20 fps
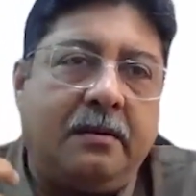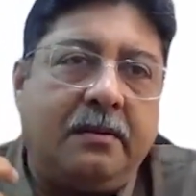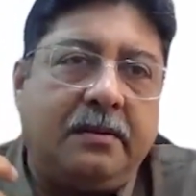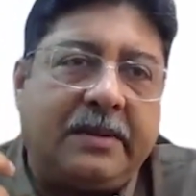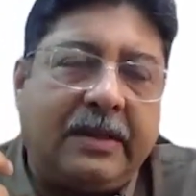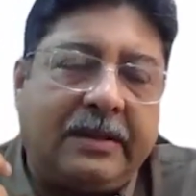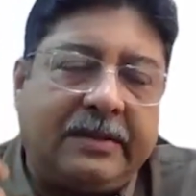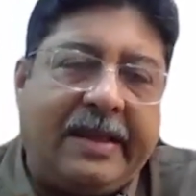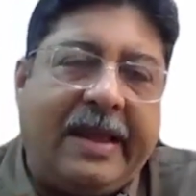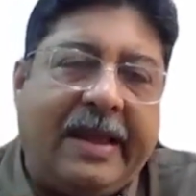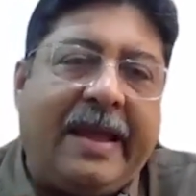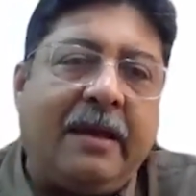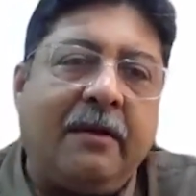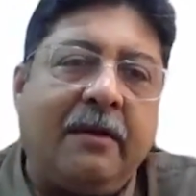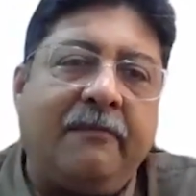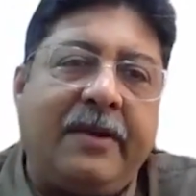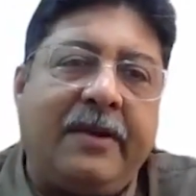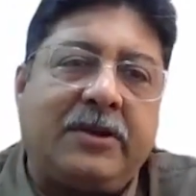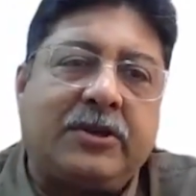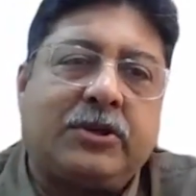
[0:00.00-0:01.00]
the
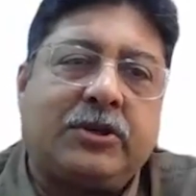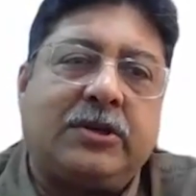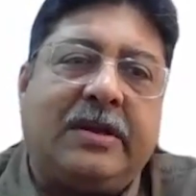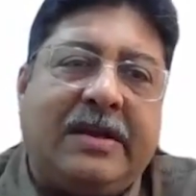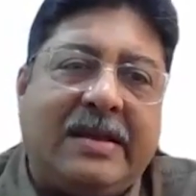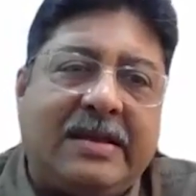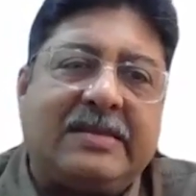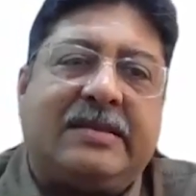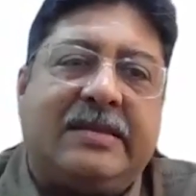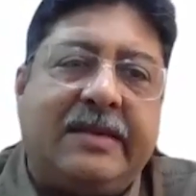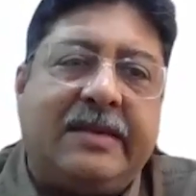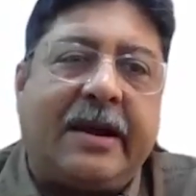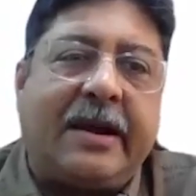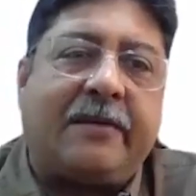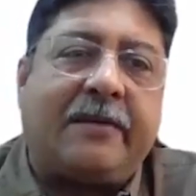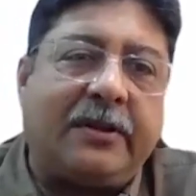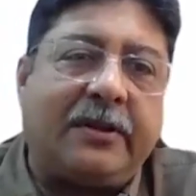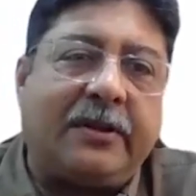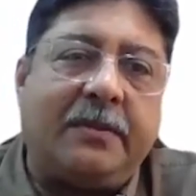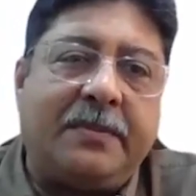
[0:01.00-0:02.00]
thing which is needed
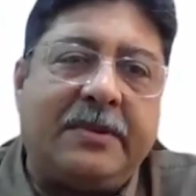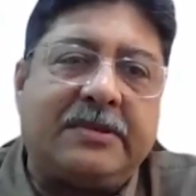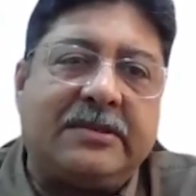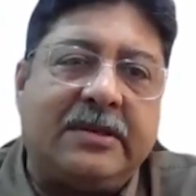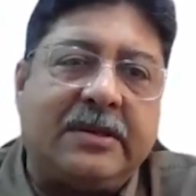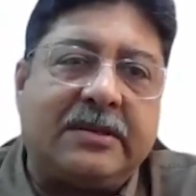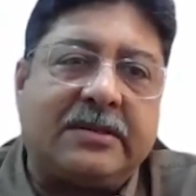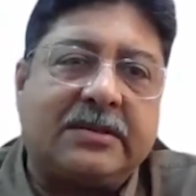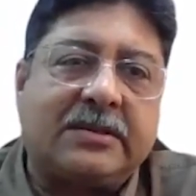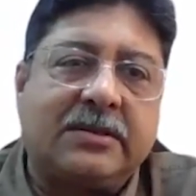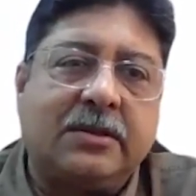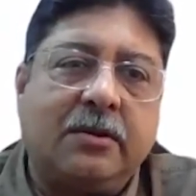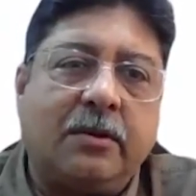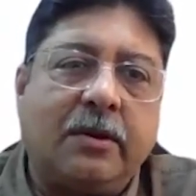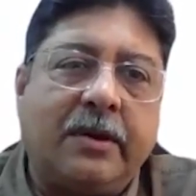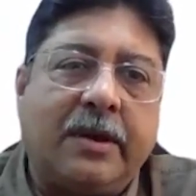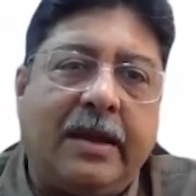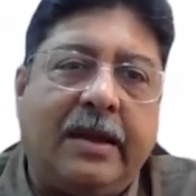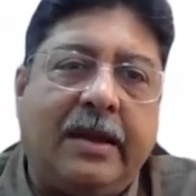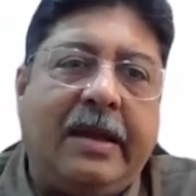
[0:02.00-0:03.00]
for the business,
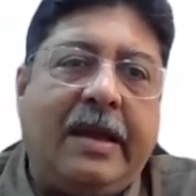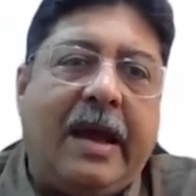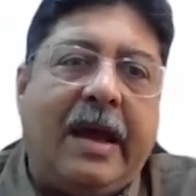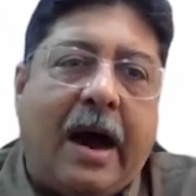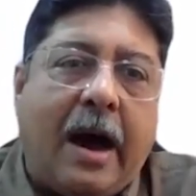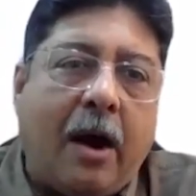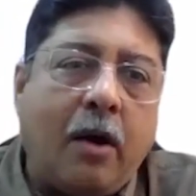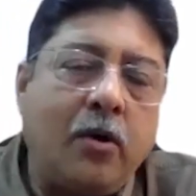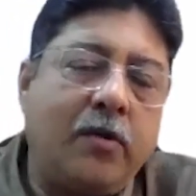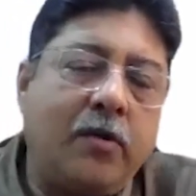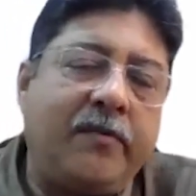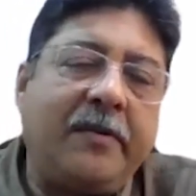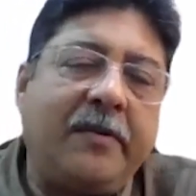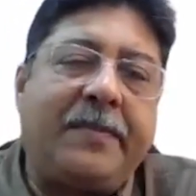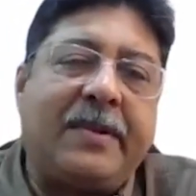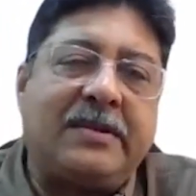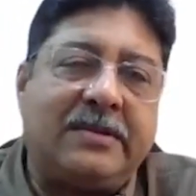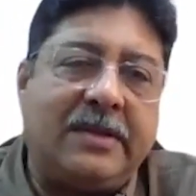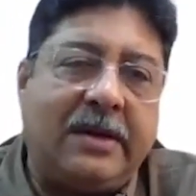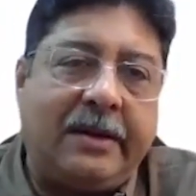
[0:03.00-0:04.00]
okay, how do we
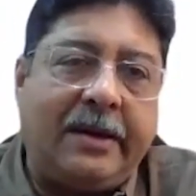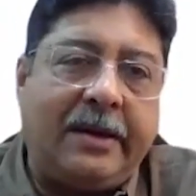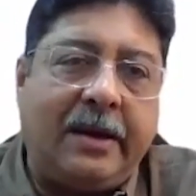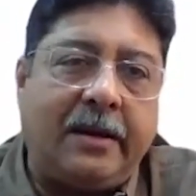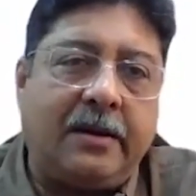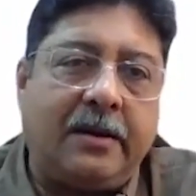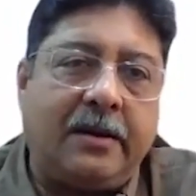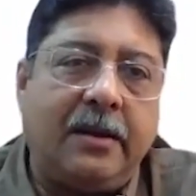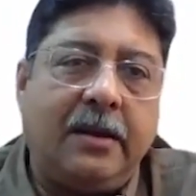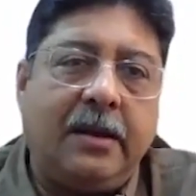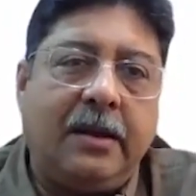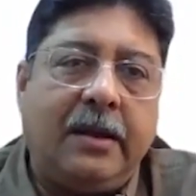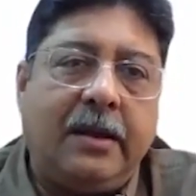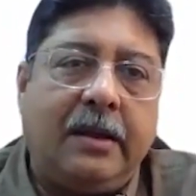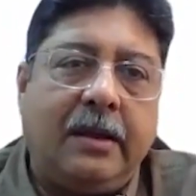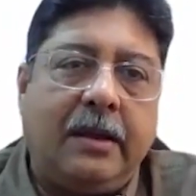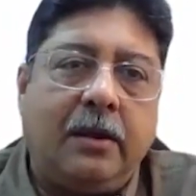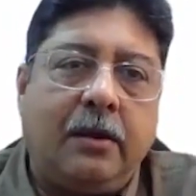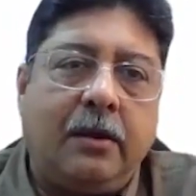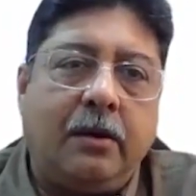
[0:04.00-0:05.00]
present it?
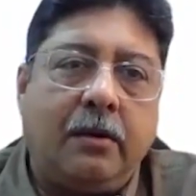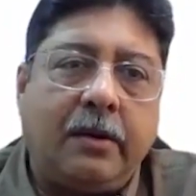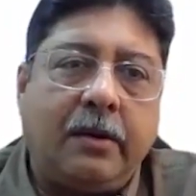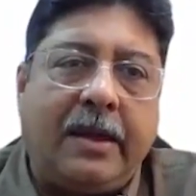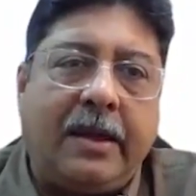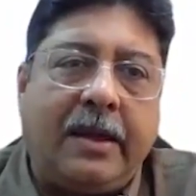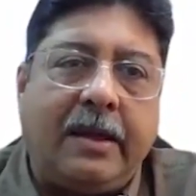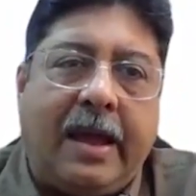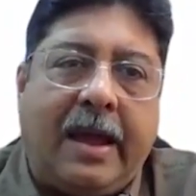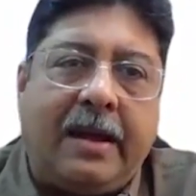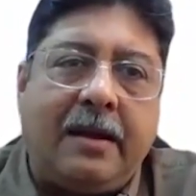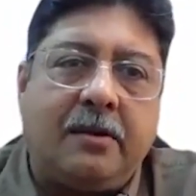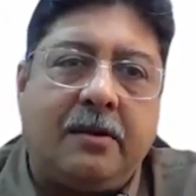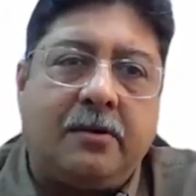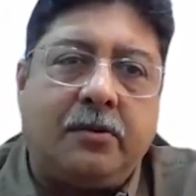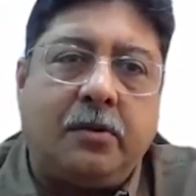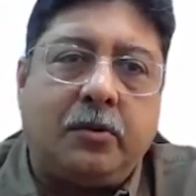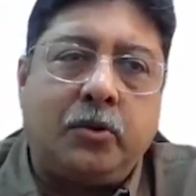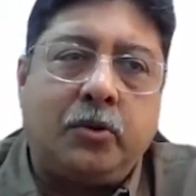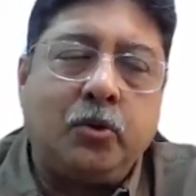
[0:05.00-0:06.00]
Okay,
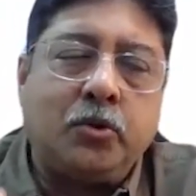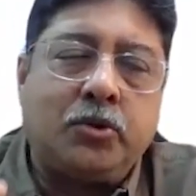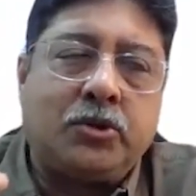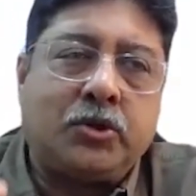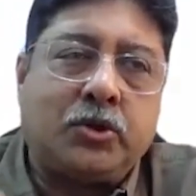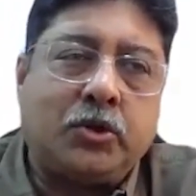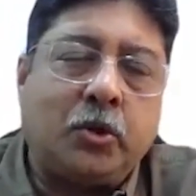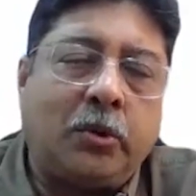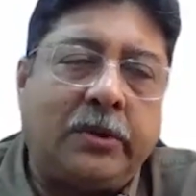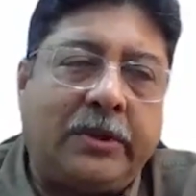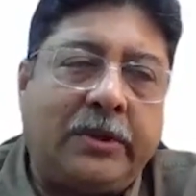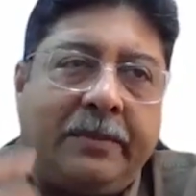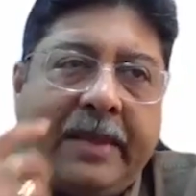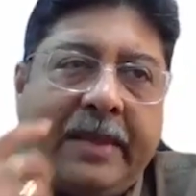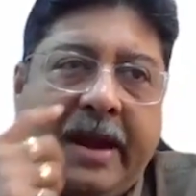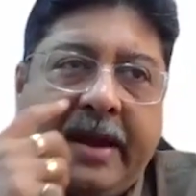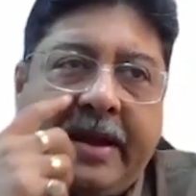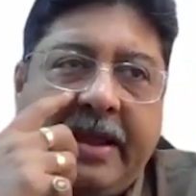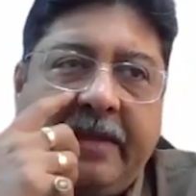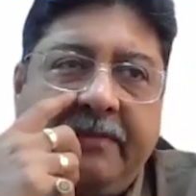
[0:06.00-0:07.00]
and to show them
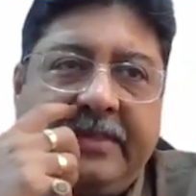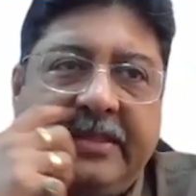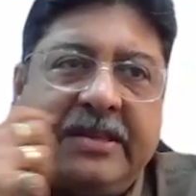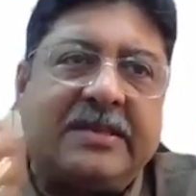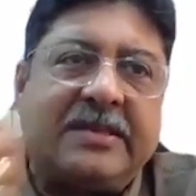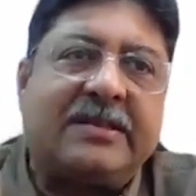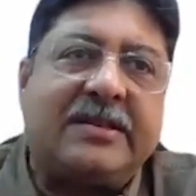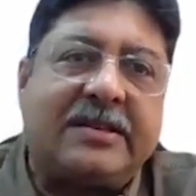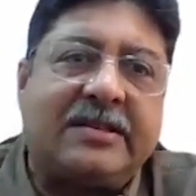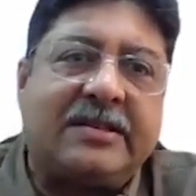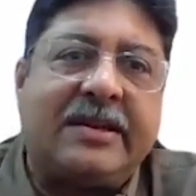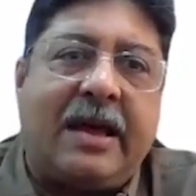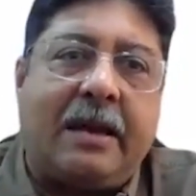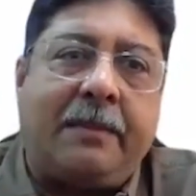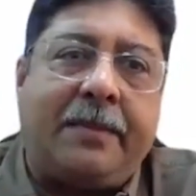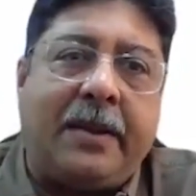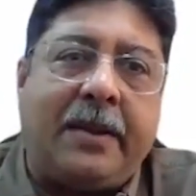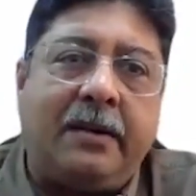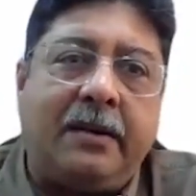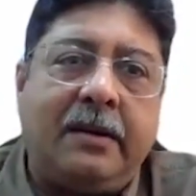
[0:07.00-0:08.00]
that if this doesn't
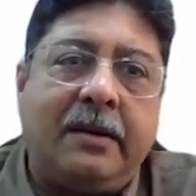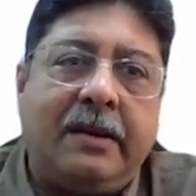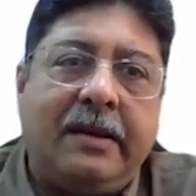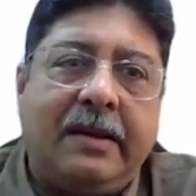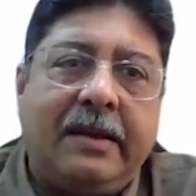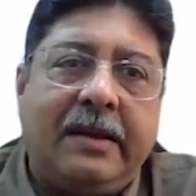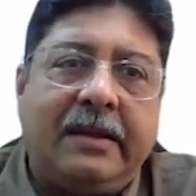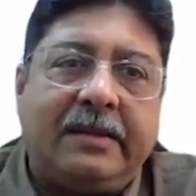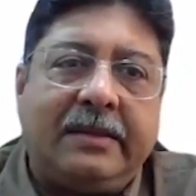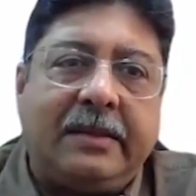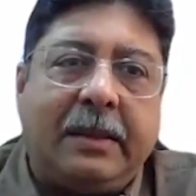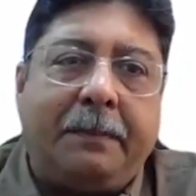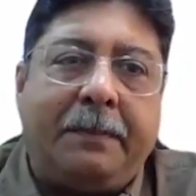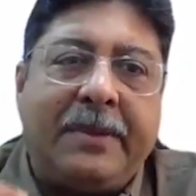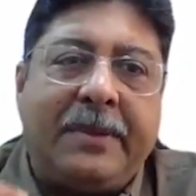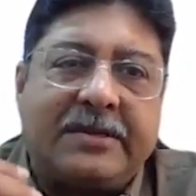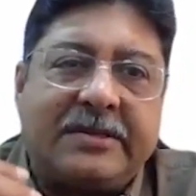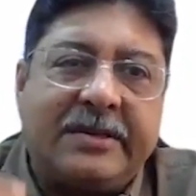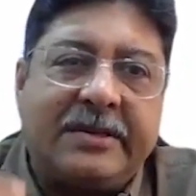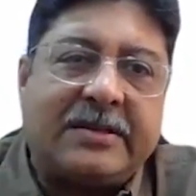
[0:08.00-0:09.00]
happen, the
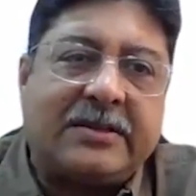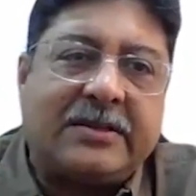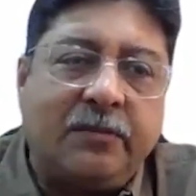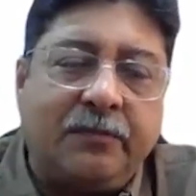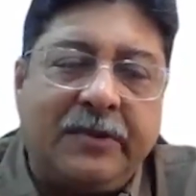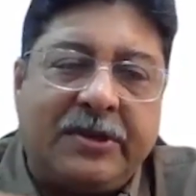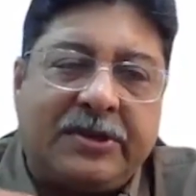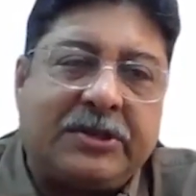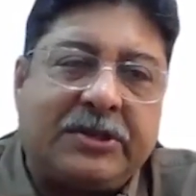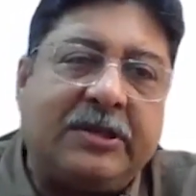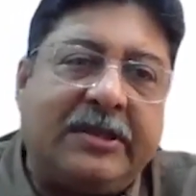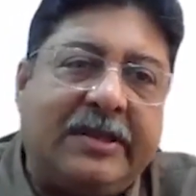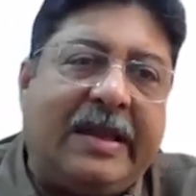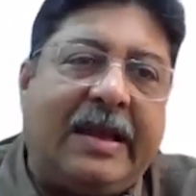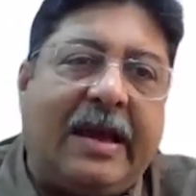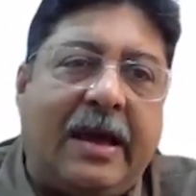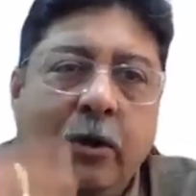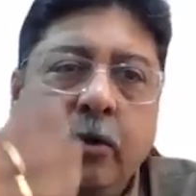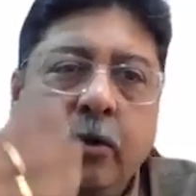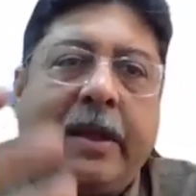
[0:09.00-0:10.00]
business which they
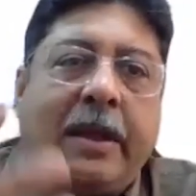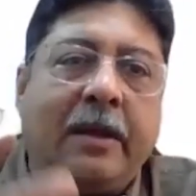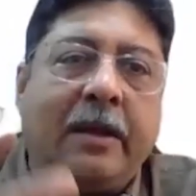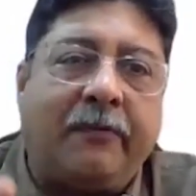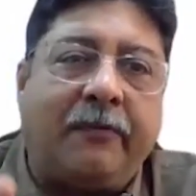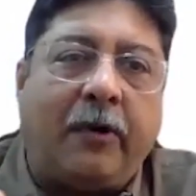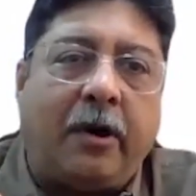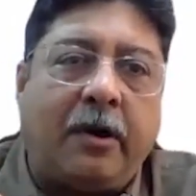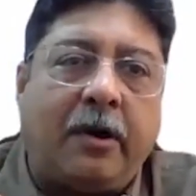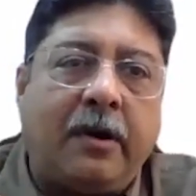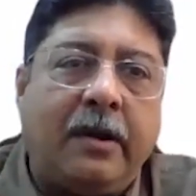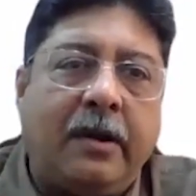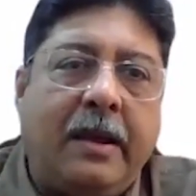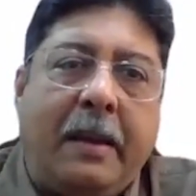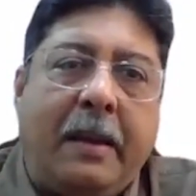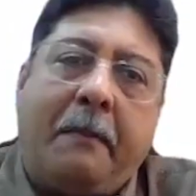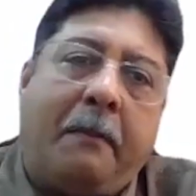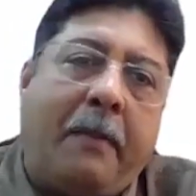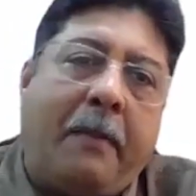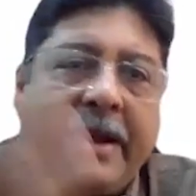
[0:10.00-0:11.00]
are looking for
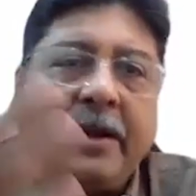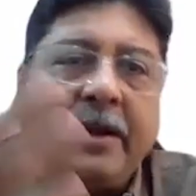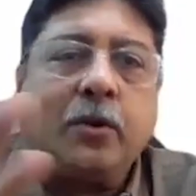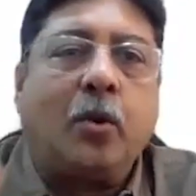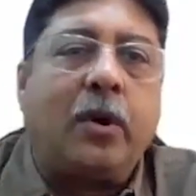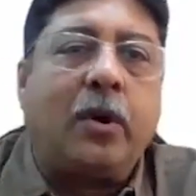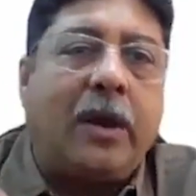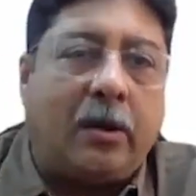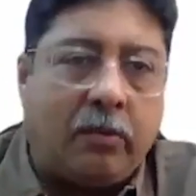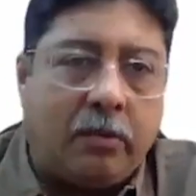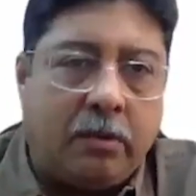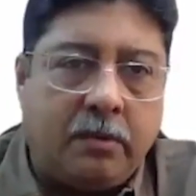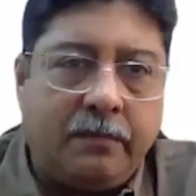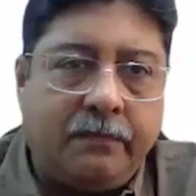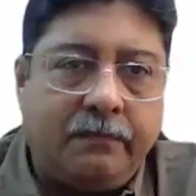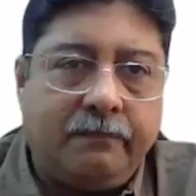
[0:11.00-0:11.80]
might go down.